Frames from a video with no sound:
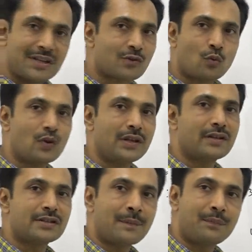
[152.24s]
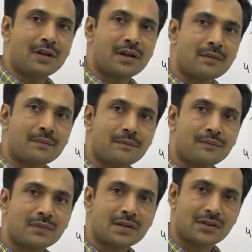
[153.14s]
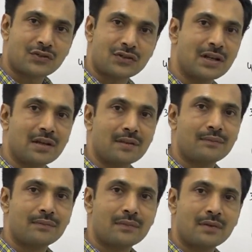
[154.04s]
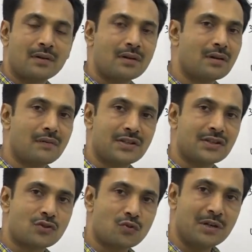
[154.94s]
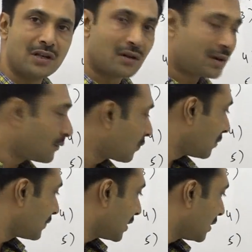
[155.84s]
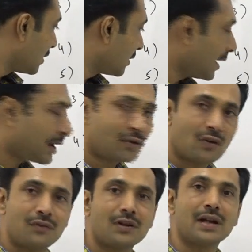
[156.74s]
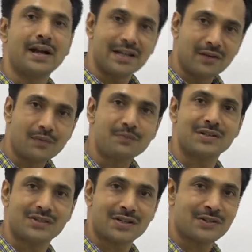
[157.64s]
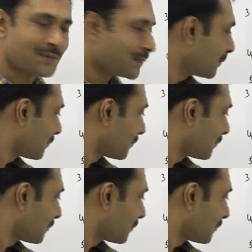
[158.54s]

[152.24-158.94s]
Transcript: is only the chapter still which is to be learned from the Act of 1956